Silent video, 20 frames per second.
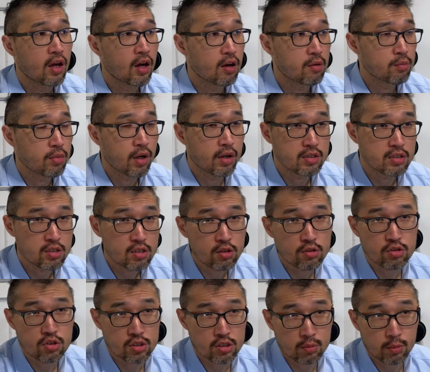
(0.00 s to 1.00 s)
But it's
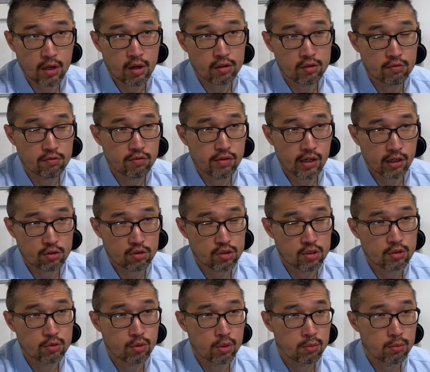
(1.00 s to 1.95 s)
not just about infection.